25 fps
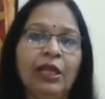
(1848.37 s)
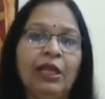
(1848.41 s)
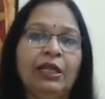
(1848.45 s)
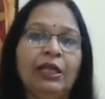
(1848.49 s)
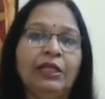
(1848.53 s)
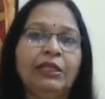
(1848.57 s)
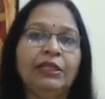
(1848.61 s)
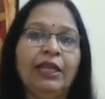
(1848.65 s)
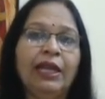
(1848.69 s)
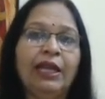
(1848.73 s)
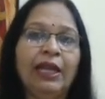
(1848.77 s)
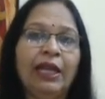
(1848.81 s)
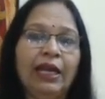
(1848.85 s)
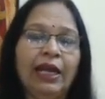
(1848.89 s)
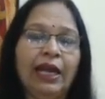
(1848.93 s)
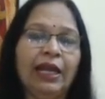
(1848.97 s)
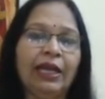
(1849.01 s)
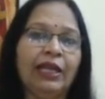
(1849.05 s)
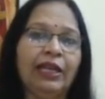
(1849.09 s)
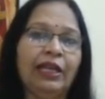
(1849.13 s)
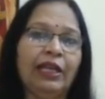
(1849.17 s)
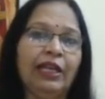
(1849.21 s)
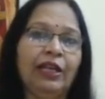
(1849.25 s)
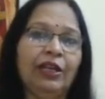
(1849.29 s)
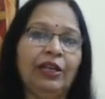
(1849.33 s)
Their
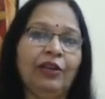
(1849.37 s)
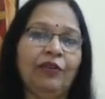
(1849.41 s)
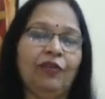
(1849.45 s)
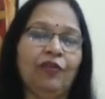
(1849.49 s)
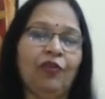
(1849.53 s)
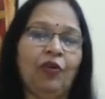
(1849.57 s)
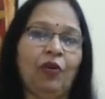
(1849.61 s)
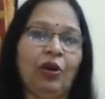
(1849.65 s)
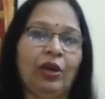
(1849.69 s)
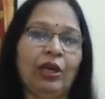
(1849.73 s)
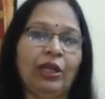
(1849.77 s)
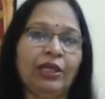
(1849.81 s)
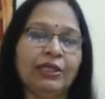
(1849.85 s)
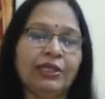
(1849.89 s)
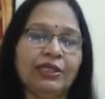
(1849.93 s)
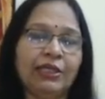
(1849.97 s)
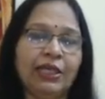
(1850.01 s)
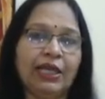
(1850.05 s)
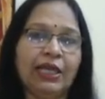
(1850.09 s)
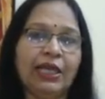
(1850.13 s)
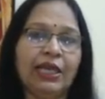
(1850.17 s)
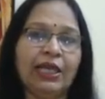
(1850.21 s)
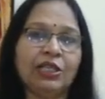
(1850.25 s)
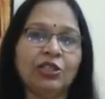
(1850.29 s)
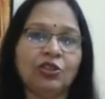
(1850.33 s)
likely falling
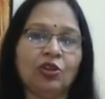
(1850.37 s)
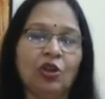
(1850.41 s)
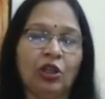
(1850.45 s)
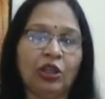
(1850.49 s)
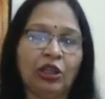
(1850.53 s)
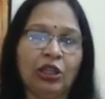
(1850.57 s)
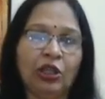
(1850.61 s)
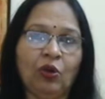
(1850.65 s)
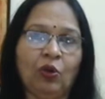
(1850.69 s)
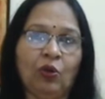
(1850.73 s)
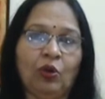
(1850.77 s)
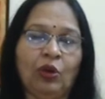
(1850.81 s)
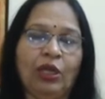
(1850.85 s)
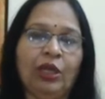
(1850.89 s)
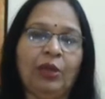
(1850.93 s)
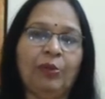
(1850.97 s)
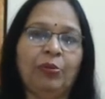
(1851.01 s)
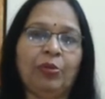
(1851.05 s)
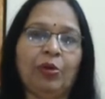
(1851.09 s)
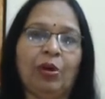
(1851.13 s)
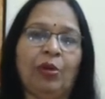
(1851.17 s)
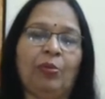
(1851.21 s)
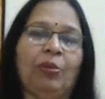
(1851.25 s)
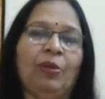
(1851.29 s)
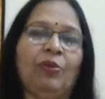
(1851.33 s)
sick is not the only
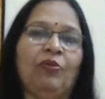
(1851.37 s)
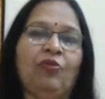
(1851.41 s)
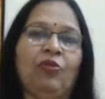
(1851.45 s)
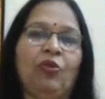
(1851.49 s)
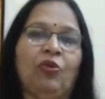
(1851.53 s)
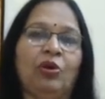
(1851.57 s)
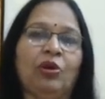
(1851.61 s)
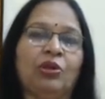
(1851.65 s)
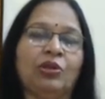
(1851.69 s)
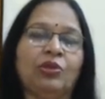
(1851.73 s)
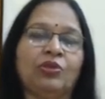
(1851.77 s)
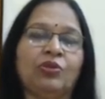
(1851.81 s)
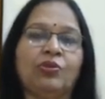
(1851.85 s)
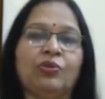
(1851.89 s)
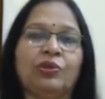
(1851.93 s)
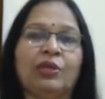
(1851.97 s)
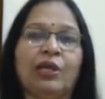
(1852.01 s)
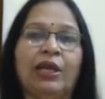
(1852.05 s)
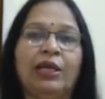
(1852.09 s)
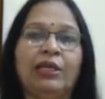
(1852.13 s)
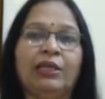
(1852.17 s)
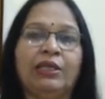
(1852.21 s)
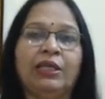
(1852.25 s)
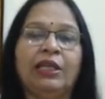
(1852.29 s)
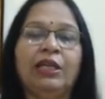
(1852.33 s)
problem for the
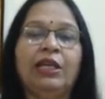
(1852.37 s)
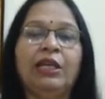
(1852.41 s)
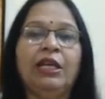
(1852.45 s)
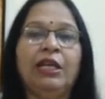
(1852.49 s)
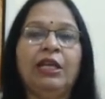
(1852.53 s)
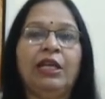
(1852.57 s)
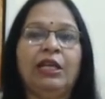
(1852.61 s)
society.